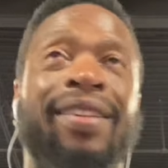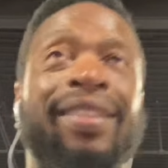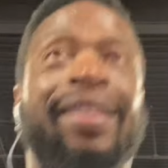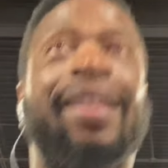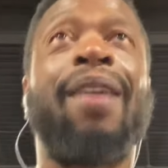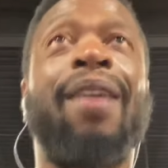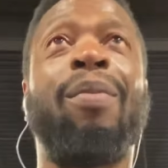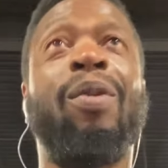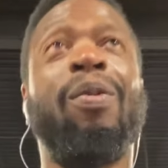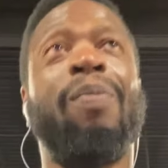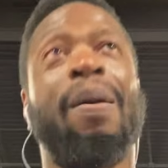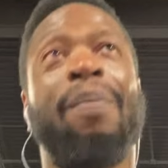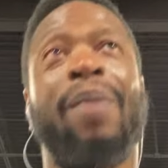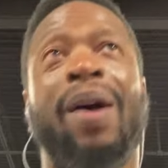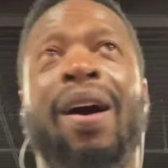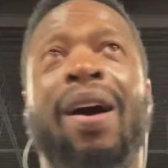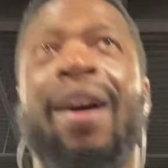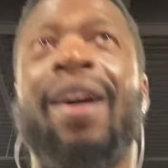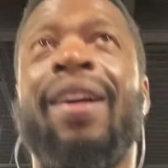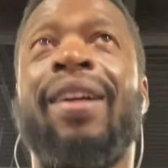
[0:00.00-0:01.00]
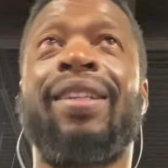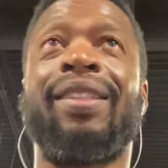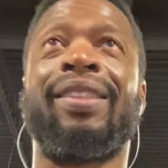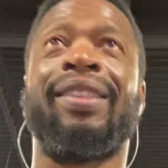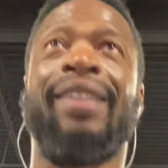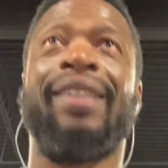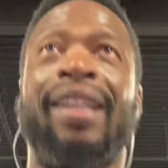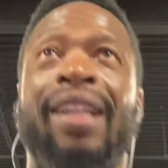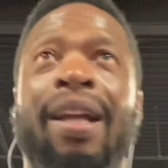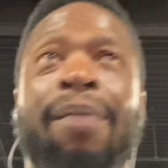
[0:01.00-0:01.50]
that blew my mind because
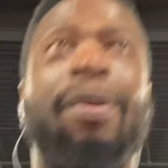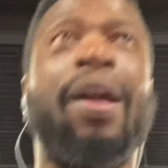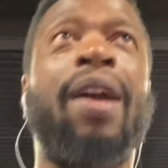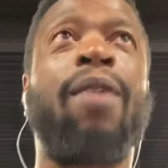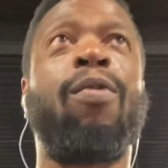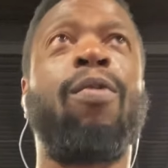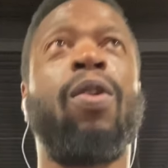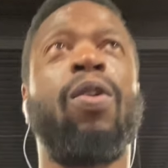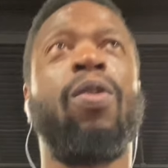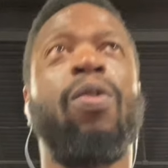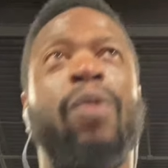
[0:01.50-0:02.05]
then I'm like, whoa,